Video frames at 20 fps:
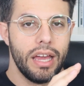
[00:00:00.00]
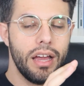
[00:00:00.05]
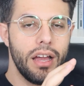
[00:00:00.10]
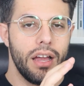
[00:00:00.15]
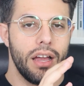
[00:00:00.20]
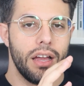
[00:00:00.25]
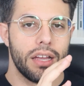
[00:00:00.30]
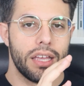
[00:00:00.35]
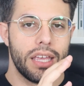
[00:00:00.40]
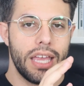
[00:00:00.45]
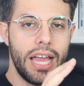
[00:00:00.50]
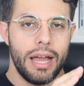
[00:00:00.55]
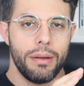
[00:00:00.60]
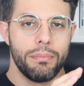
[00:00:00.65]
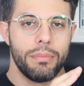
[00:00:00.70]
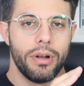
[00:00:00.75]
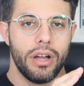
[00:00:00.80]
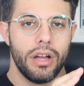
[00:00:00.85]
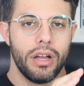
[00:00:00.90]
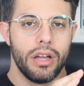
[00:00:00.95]

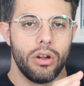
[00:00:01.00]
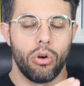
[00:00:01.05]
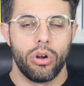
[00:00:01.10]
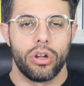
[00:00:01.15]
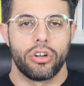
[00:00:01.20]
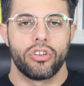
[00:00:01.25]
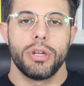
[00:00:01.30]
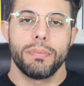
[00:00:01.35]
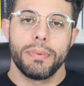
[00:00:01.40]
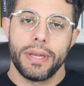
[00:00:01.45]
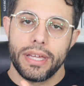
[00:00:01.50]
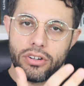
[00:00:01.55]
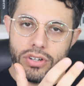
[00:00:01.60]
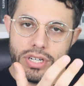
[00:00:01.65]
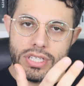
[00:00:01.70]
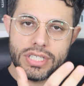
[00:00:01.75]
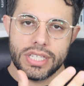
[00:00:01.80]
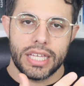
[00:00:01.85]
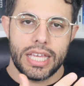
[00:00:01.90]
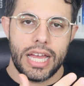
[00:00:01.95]
GABA or keep
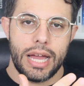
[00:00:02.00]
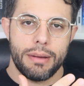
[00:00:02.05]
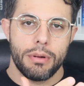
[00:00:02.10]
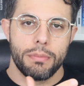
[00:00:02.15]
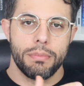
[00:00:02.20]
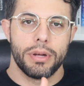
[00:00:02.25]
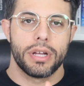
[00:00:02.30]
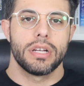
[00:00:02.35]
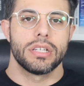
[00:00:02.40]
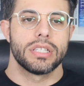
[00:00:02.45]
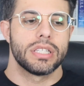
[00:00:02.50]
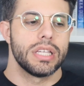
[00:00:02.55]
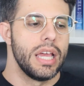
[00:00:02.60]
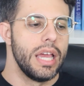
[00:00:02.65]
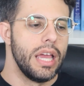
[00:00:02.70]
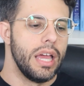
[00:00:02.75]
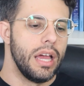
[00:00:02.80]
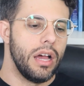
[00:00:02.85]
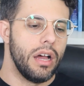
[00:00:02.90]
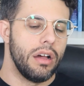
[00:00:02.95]
increasing GABA because
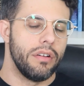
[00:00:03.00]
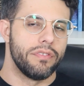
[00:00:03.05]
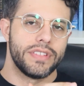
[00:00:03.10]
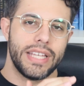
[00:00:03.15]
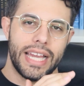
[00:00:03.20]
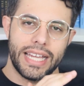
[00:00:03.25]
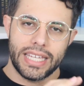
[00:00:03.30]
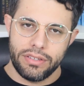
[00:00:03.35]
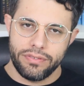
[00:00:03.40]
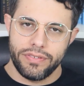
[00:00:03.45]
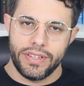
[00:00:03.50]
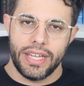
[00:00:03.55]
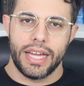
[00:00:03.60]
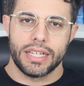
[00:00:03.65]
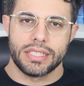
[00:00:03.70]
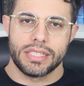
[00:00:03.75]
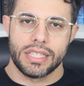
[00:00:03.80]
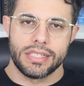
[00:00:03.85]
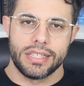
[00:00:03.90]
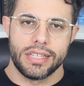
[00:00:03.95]
of
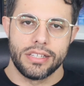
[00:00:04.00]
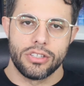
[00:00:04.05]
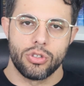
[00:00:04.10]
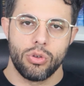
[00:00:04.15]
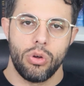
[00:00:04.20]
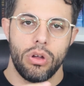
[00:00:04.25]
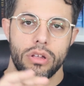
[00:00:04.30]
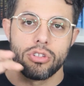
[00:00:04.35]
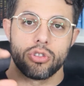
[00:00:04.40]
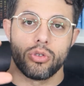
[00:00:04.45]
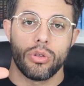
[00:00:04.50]
tachyphylaxis and so on.